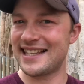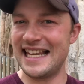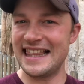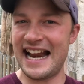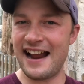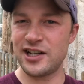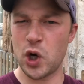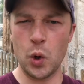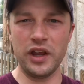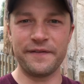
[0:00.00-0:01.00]
thing that I
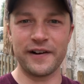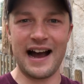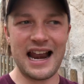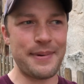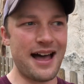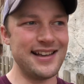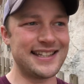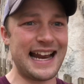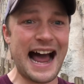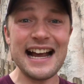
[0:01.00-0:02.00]
totally forgot about is
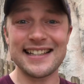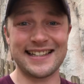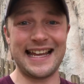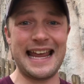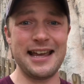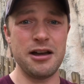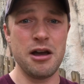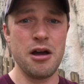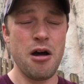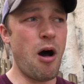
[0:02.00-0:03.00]
that I sing
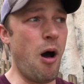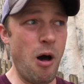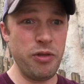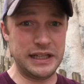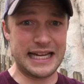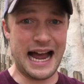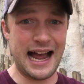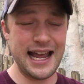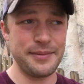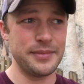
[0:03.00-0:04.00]
all the
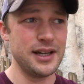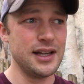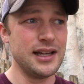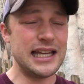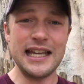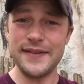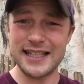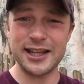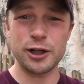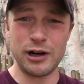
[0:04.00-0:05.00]
time, even
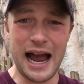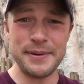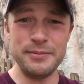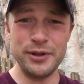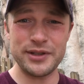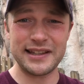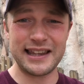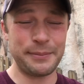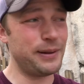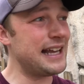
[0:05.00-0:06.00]
to the crappy music that
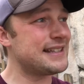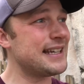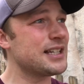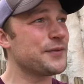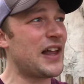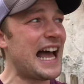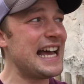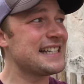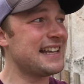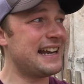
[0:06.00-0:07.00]
they play at Six
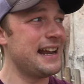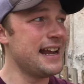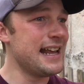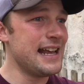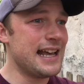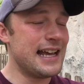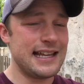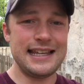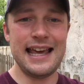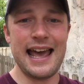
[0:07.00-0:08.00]
Flags. And
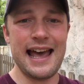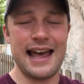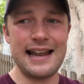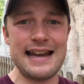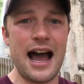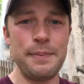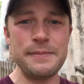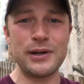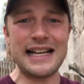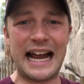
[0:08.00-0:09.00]
yeah, now
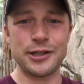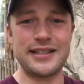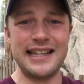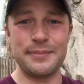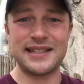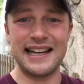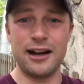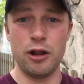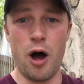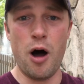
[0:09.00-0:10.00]
people can actually see that I'm singing
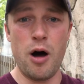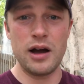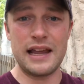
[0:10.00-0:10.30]
along.